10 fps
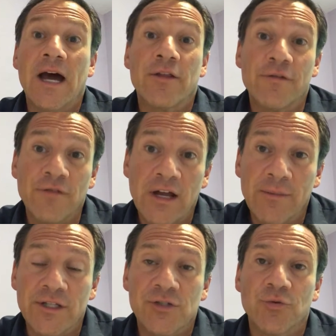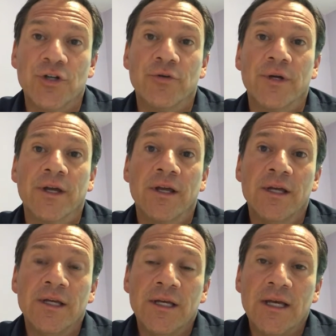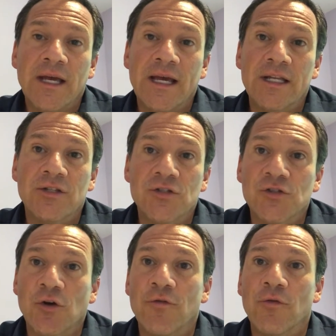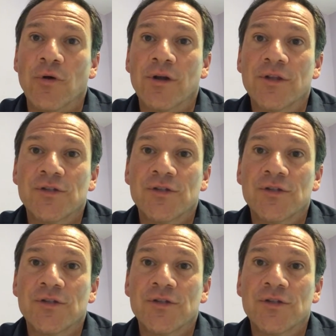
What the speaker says: how their families were doing, and so forth.